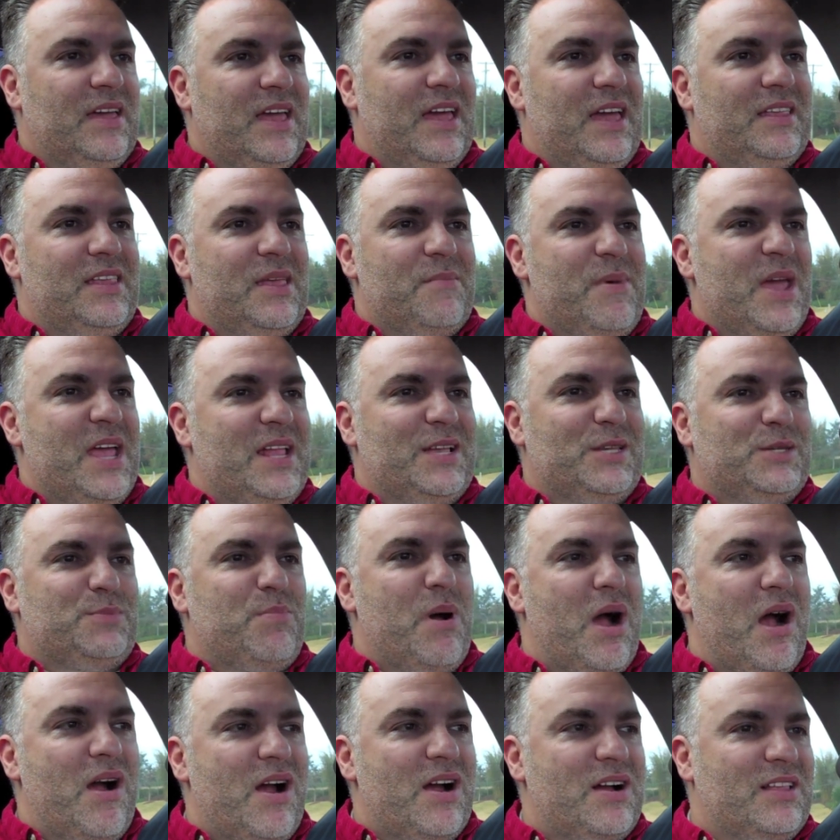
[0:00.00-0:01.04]
And they made us
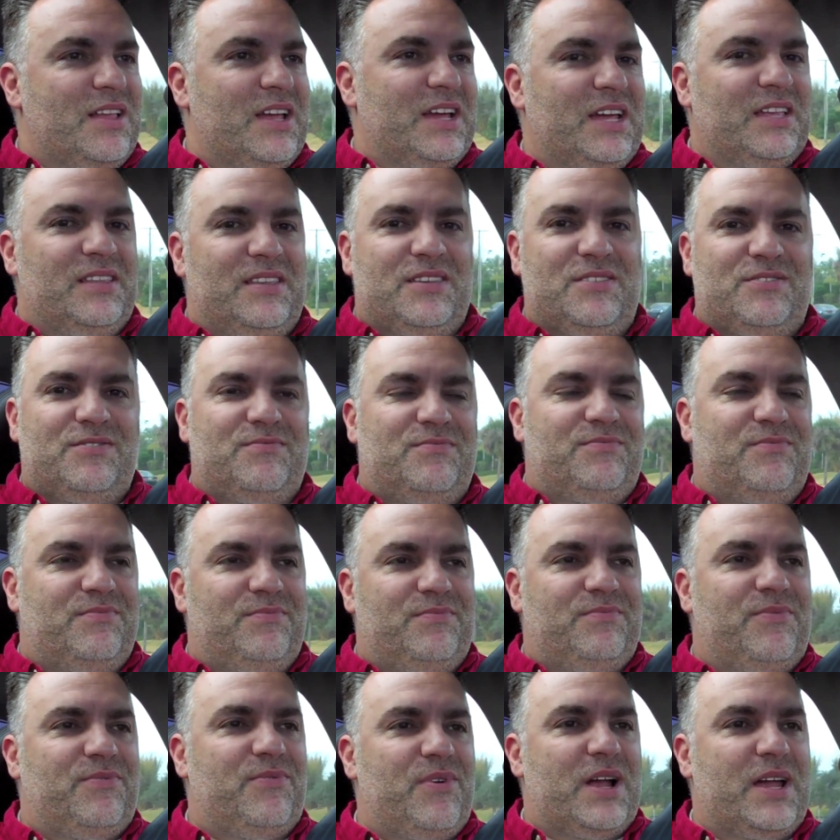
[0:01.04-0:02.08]
park like at this
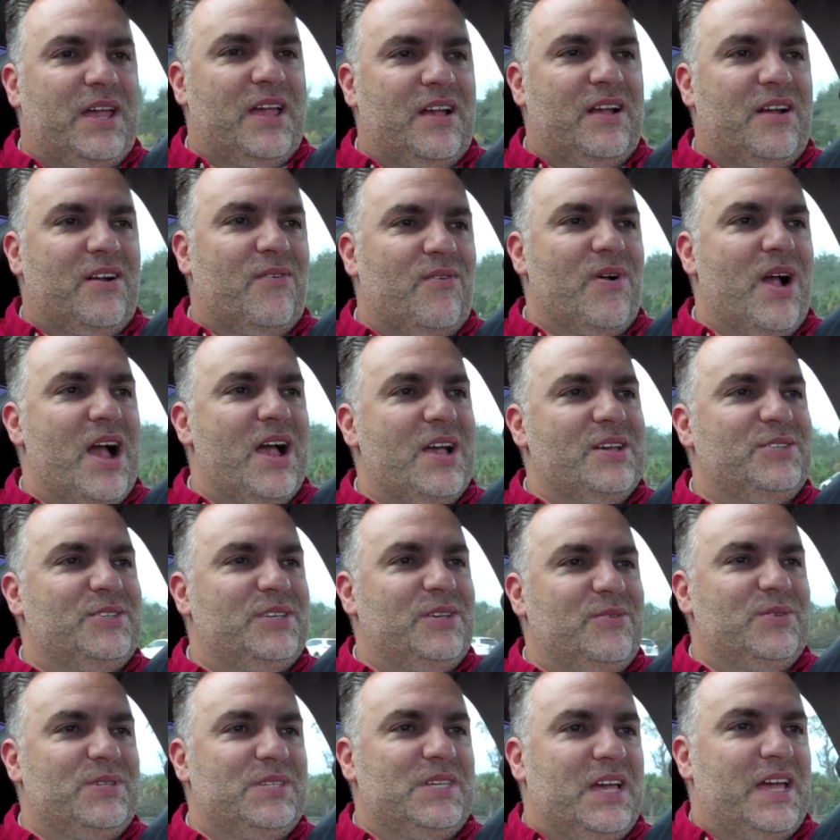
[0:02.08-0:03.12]
freaking garage
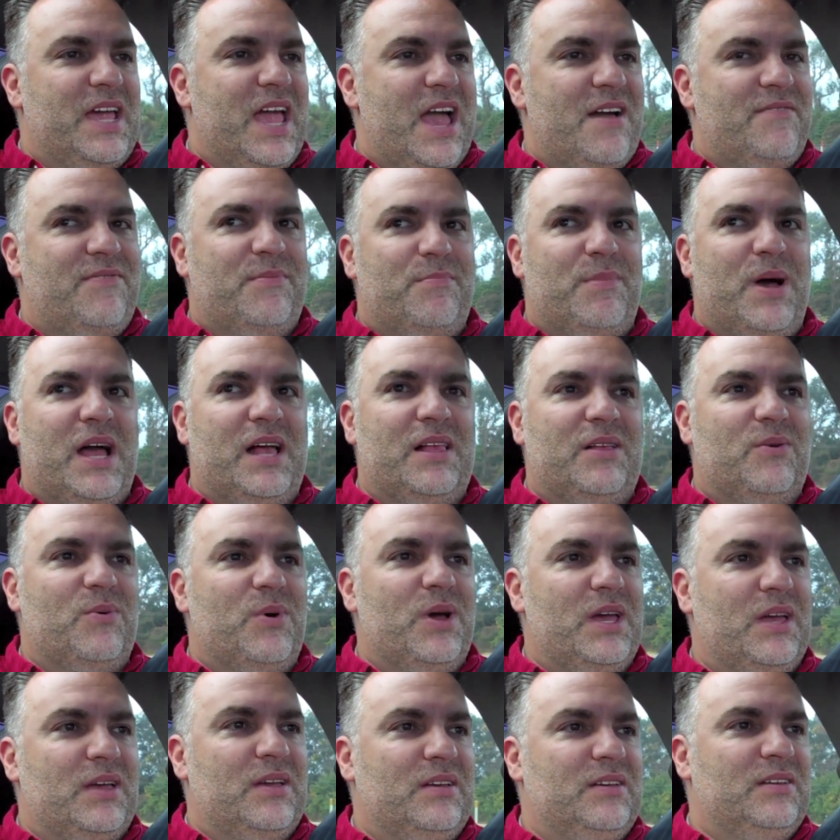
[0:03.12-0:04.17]
that was like half a mile
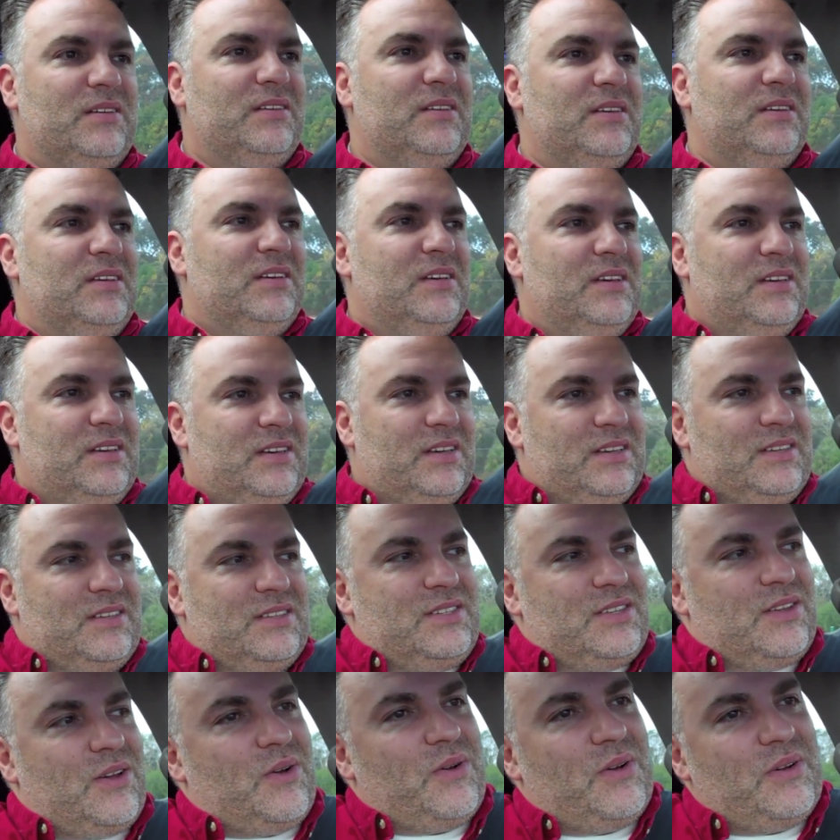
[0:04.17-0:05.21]
away.
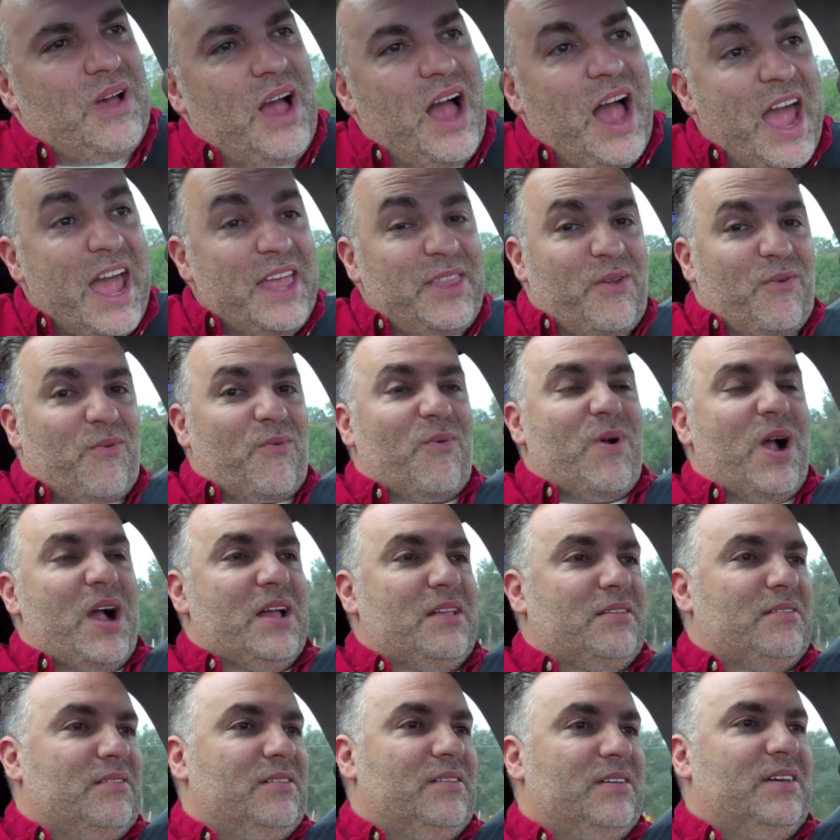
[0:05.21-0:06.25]
So I had to
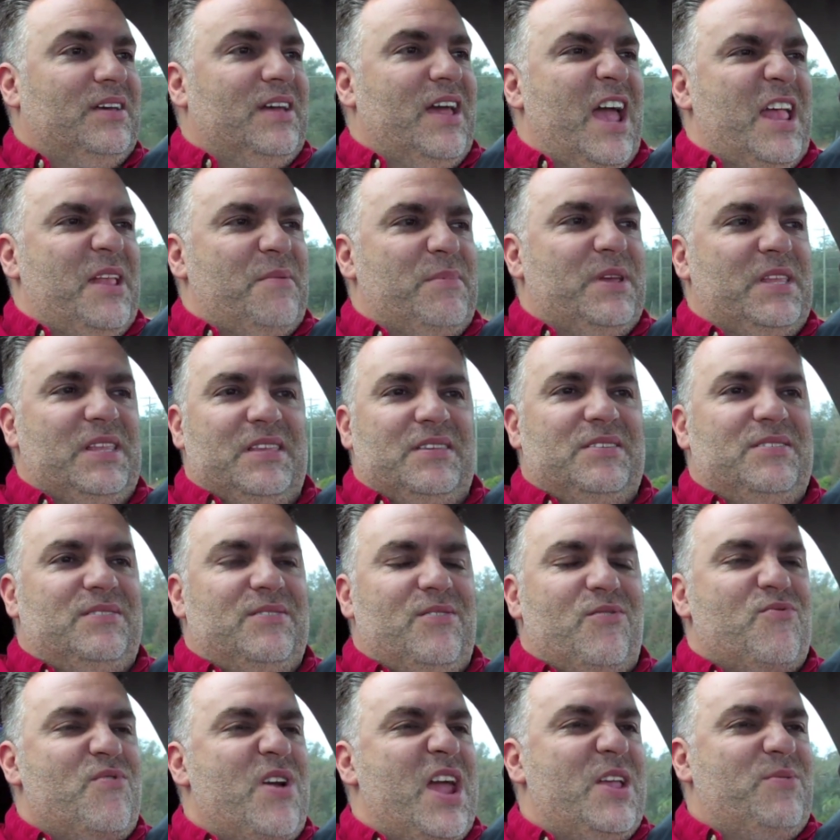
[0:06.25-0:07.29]
run. And I mean, this,
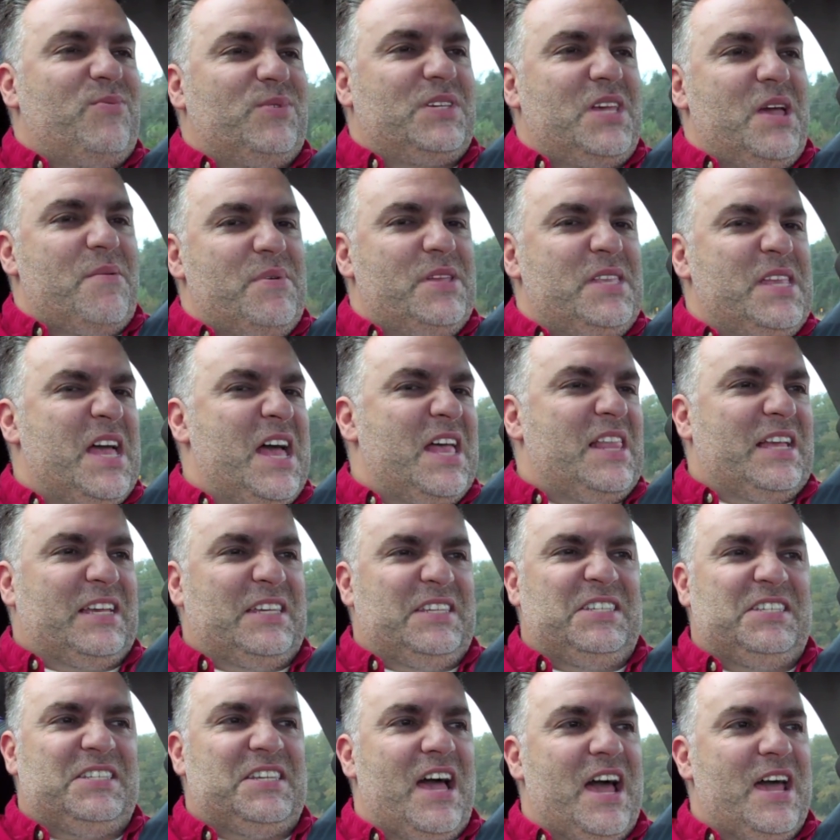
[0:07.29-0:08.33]
the rain was coming down like
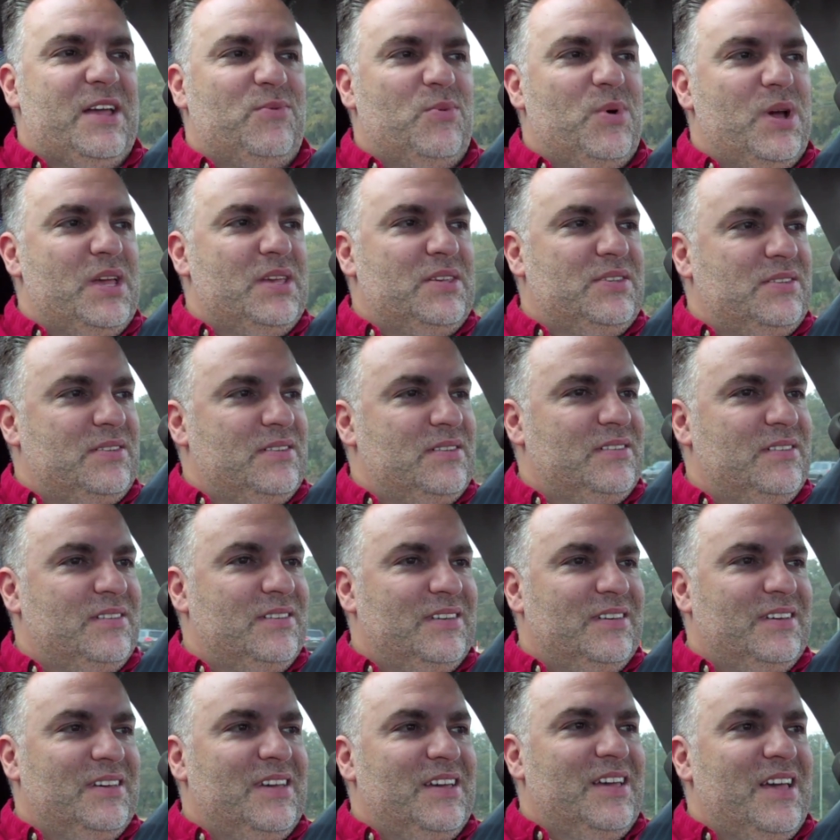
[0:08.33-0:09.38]
sideways.
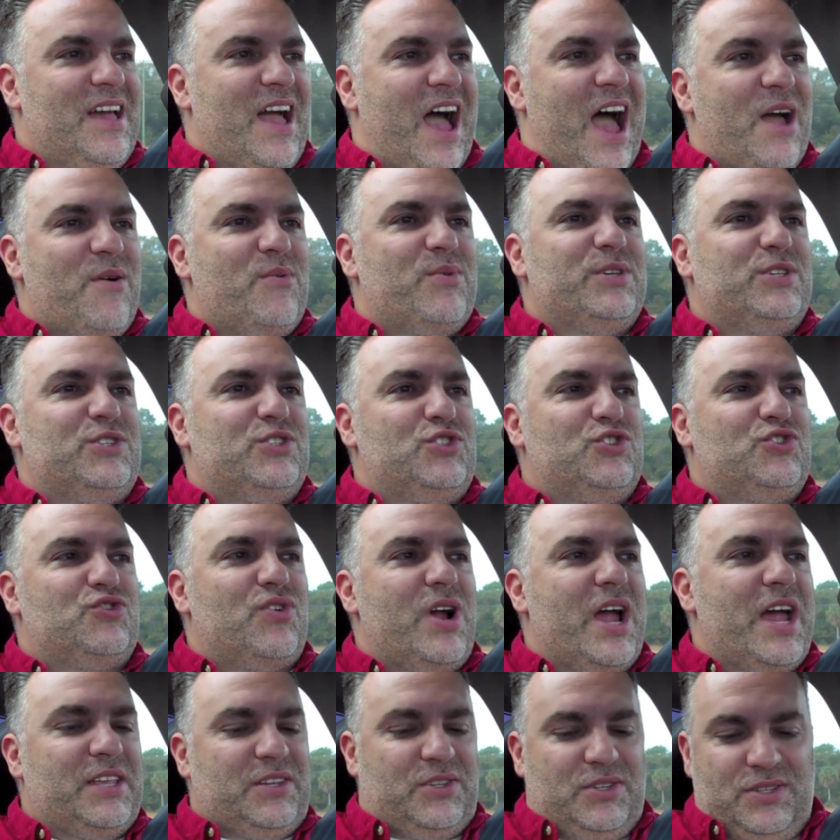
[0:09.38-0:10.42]
I was
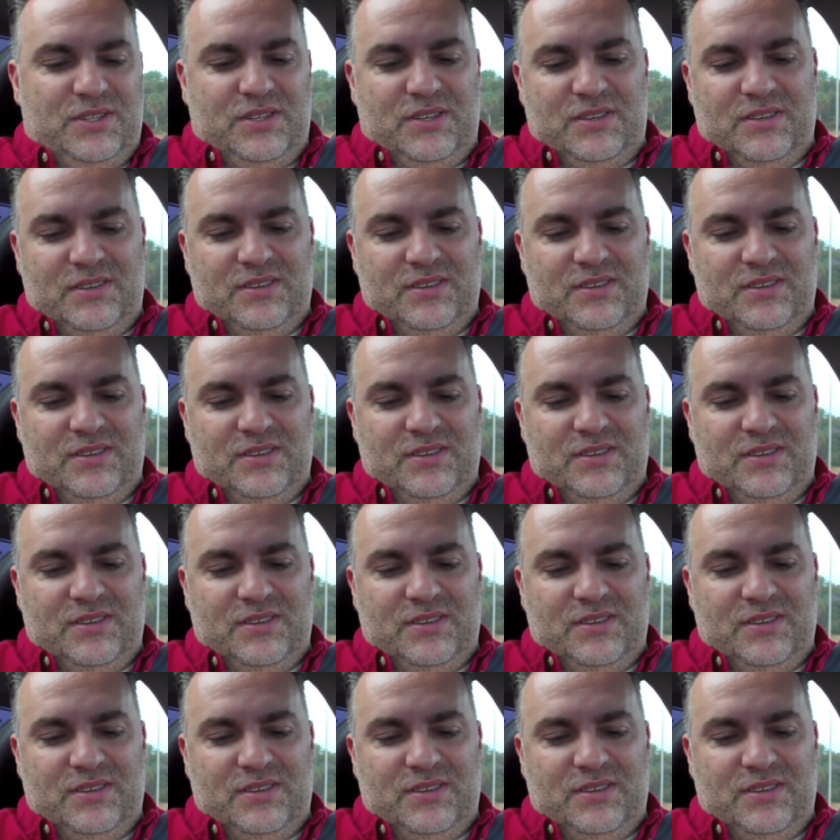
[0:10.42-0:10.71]
drenched.